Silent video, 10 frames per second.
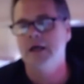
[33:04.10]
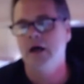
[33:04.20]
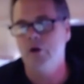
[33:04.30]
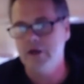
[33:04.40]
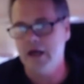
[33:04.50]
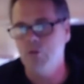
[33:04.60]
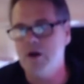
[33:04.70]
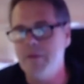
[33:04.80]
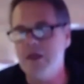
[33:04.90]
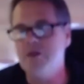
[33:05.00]
Okay, what
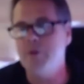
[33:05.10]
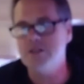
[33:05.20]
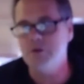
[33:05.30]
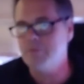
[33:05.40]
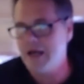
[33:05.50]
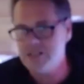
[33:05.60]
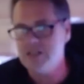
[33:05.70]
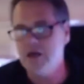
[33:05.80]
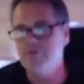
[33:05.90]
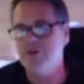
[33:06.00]
about the possible mass
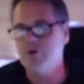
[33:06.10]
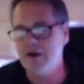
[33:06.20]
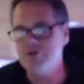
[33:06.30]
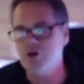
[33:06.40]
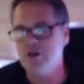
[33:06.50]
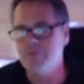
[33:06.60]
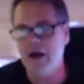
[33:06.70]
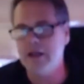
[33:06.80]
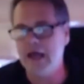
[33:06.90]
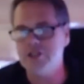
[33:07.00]
term for the graviton in the
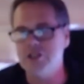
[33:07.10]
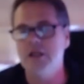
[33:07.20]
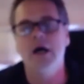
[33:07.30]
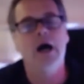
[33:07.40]
Pauli action?